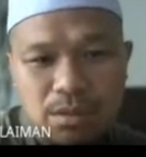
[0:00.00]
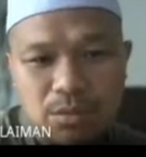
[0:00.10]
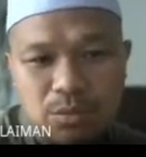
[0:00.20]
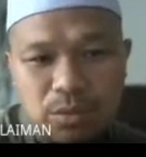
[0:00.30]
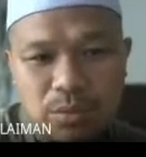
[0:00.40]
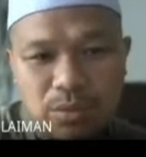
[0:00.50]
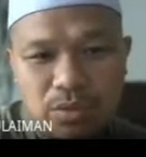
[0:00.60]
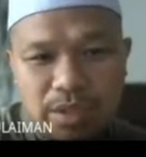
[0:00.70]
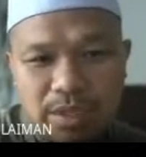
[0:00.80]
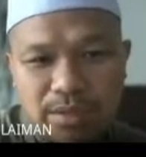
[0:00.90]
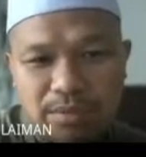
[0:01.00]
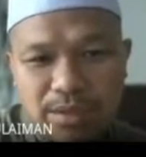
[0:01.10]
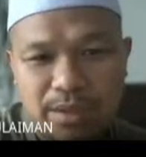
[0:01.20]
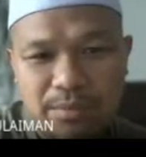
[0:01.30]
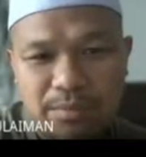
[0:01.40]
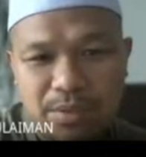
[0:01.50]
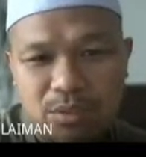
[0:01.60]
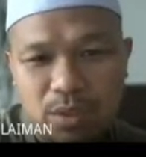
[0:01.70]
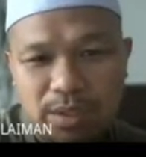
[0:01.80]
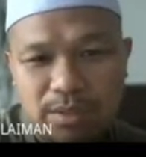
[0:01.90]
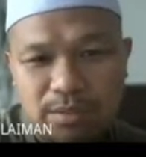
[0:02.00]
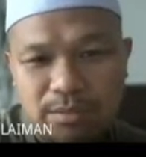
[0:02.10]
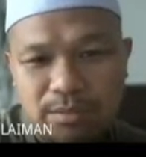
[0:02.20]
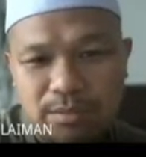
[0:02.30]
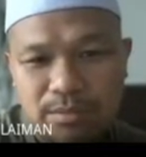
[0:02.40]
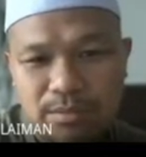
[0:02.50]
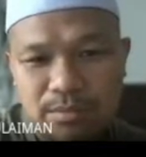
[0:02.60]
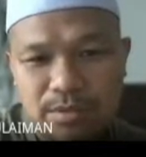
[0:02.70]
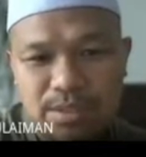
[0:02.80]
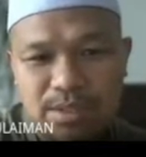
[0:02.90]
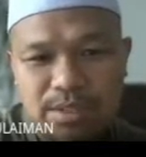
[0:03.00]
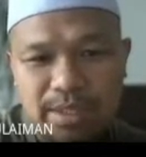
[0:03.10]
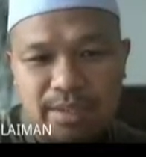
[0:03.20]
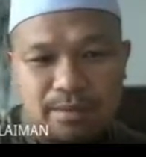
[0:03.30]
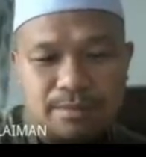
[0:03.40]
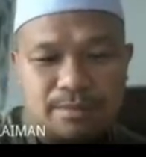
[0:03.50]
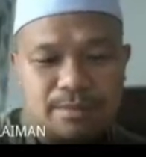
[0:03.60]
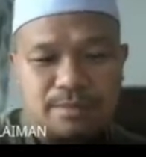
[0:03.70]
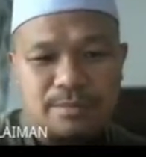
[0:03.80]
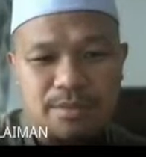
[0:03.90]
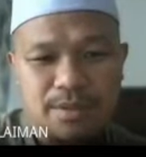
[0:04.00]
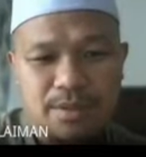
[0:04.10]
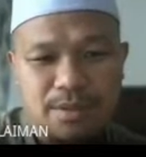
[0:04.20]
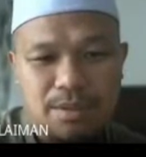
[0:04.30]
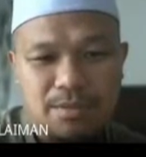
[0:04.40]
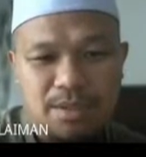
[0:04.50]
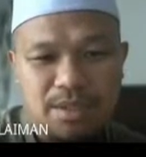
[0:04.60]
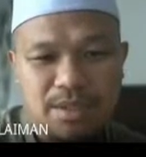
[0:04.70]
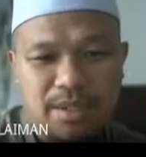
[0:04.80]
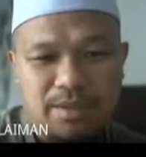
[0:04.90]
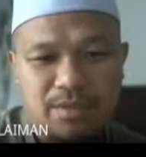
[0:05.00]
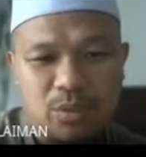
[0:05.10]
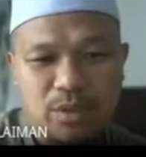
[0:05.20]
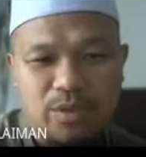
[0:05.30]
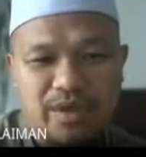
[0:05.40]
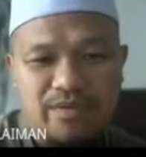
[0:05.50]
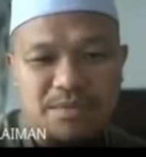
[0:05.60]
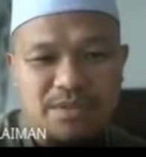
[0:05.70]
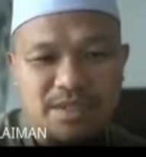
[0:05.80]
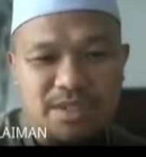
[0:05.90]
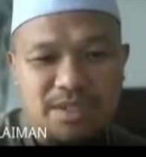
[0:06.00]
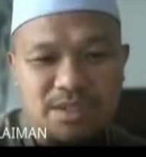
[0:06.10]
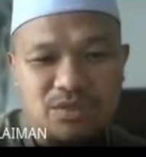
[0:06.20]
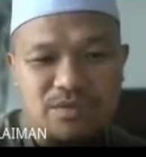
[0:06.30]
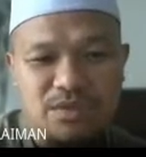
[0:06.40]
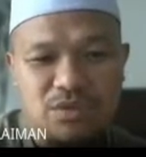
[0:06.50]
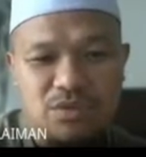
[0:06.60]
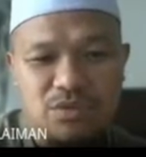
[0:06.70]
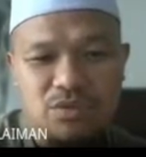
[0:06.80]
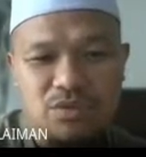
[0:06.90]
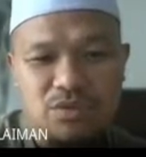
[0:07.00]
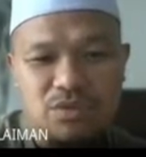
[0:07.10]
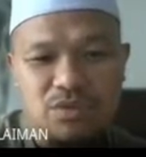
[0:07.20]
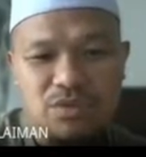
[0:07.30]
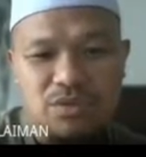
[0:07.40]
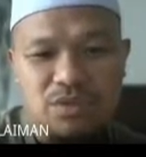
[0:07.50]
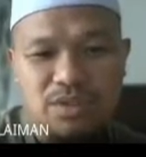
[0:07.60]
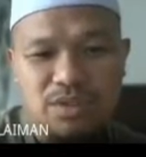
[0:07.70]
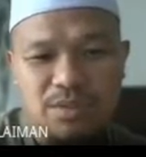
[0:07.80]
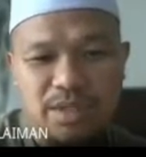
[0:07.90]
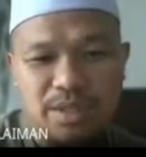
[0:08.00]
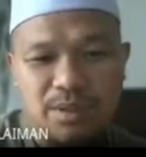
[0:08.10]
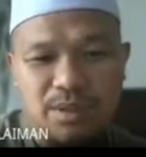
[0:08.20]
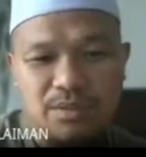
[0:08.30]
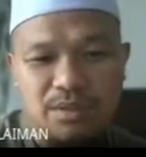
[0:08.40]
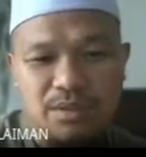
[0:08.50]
when we look at the P1, is 10. Meaning that when we have representation of 0, 0, 0, 0 is 10 megawatts.